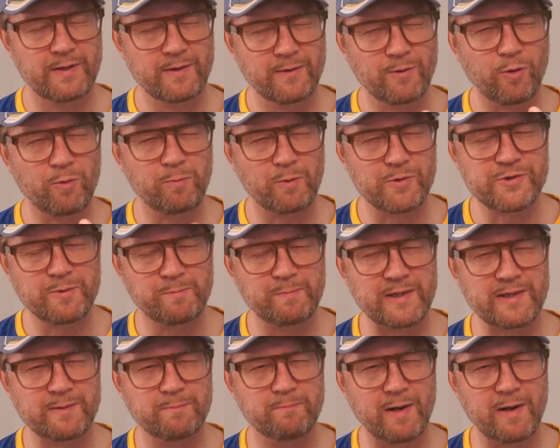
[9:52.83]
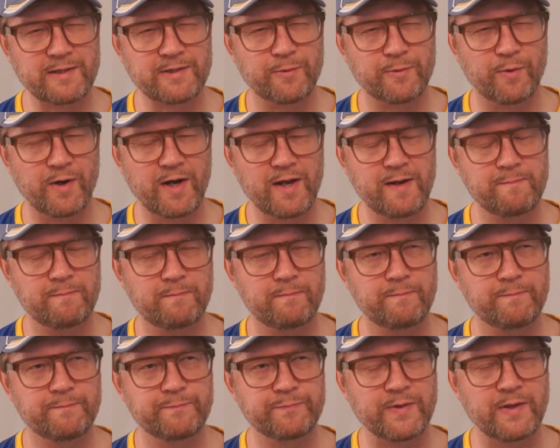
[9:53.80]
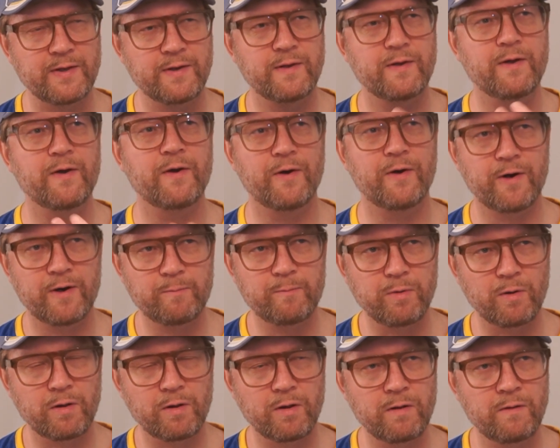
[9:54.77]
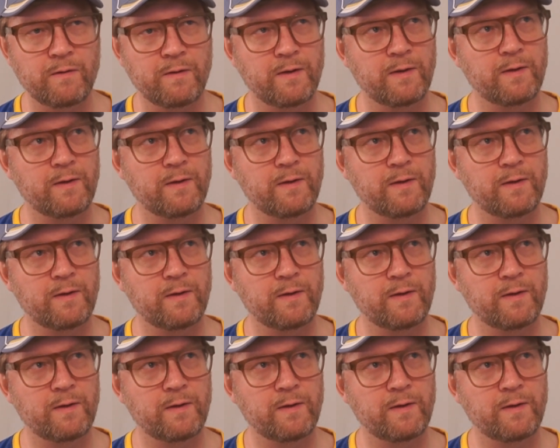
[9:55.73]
Almost a bit buttery, herbal.